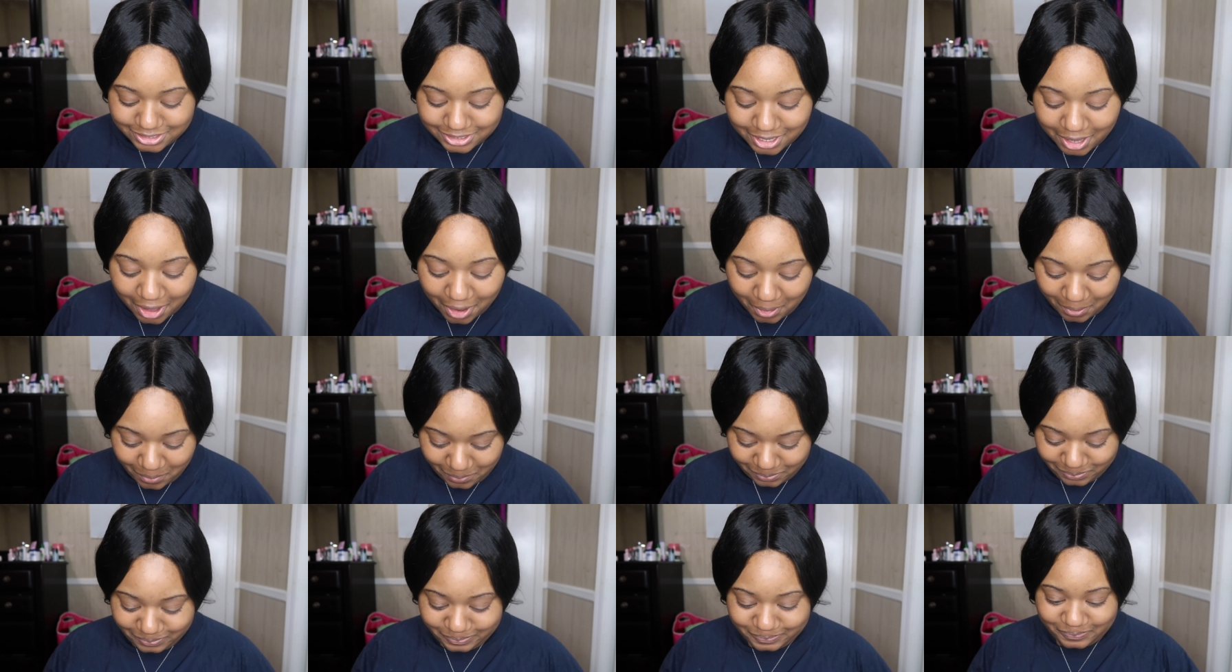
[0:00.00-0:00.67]

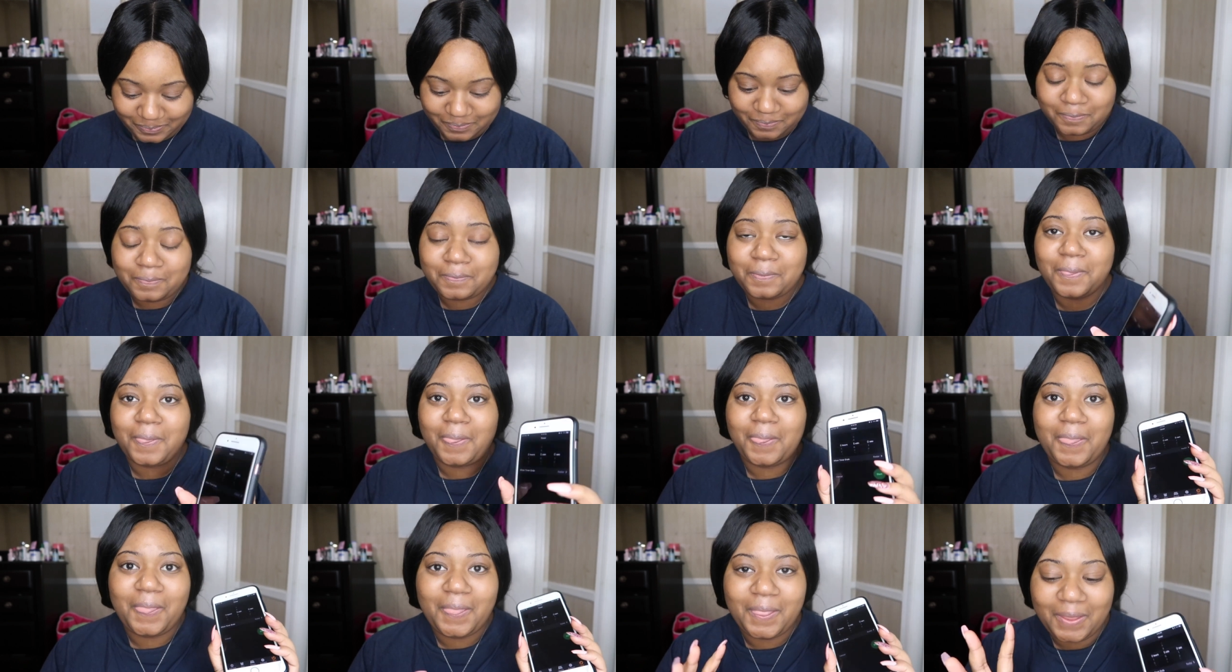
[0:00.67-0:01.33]
So,
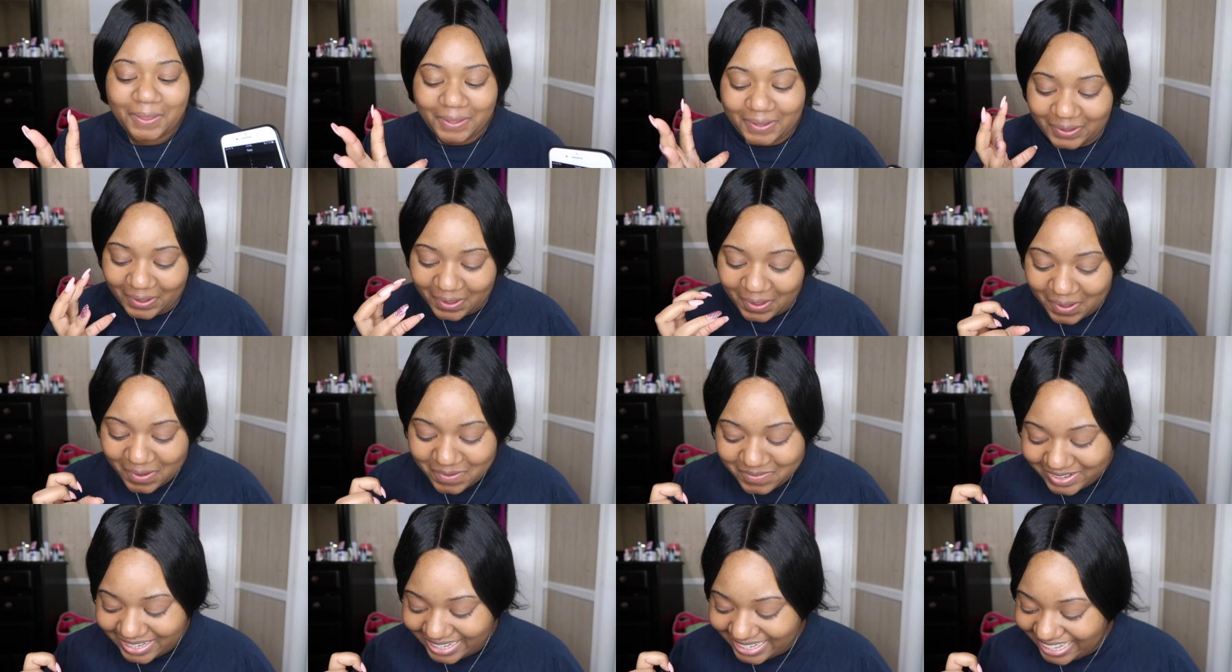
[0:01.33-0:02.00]

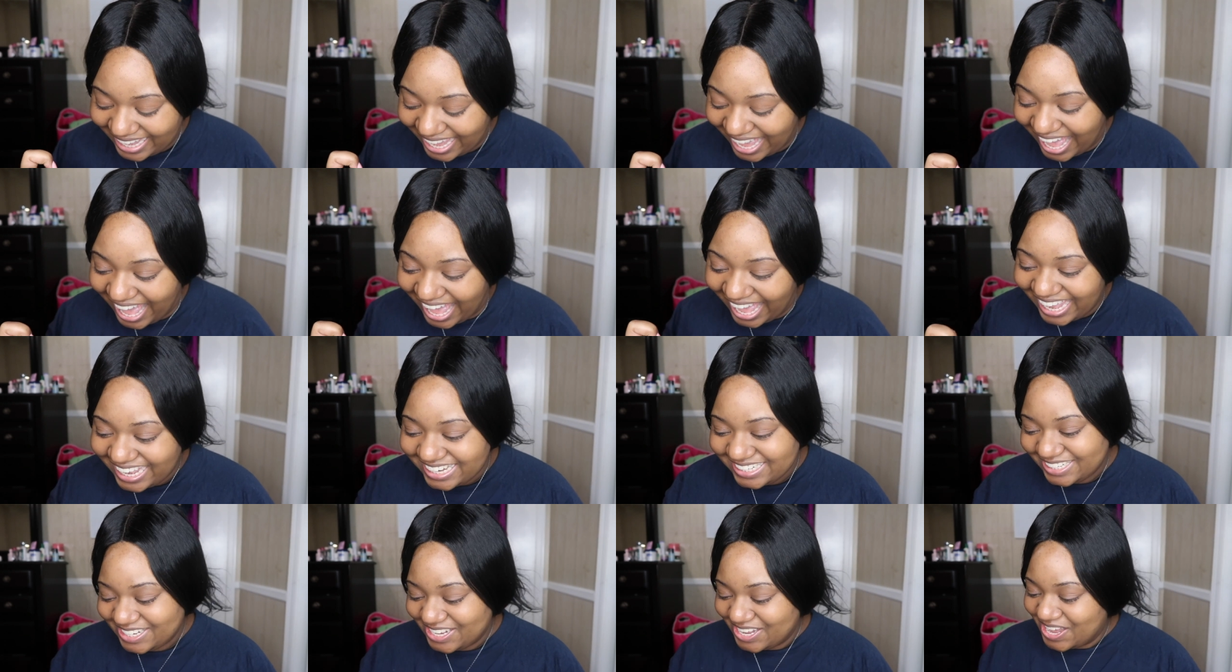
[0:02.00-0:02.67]
oh my
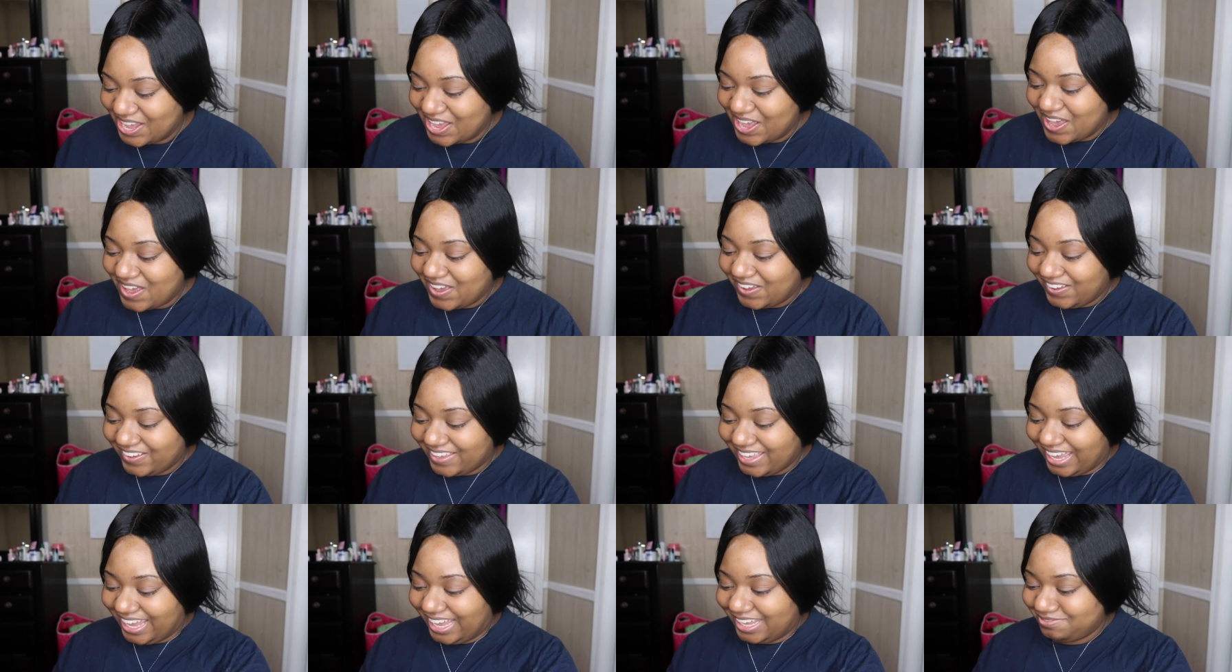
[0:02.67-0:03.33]
god!
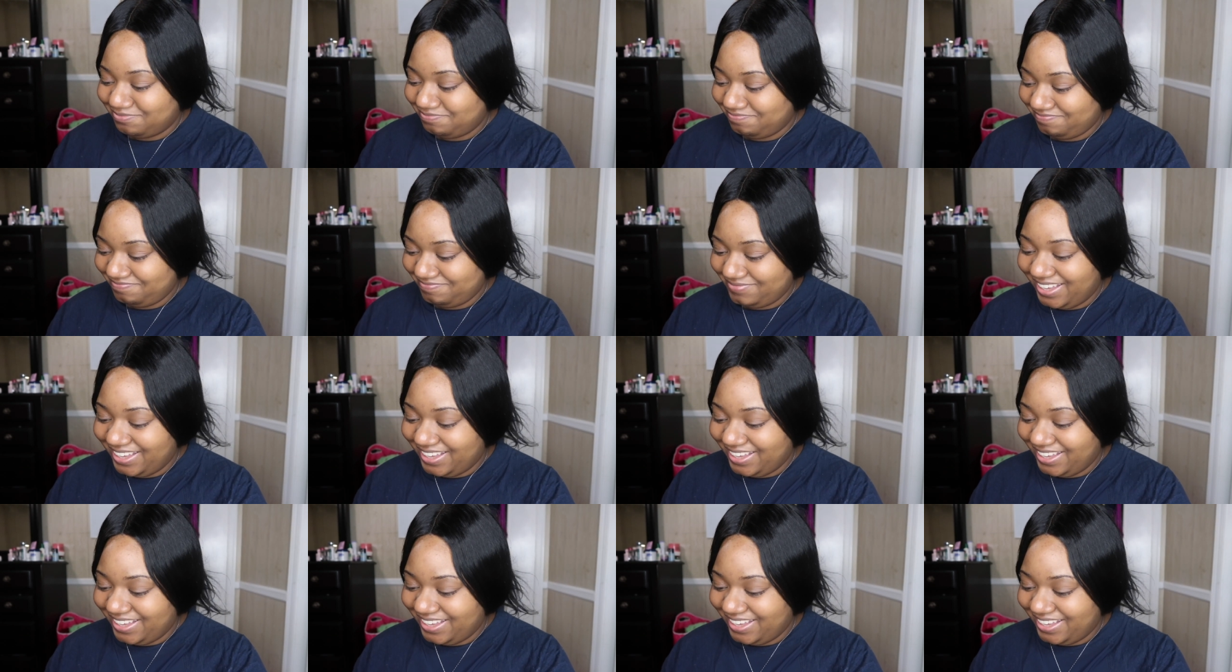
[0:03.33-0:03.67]
Okay.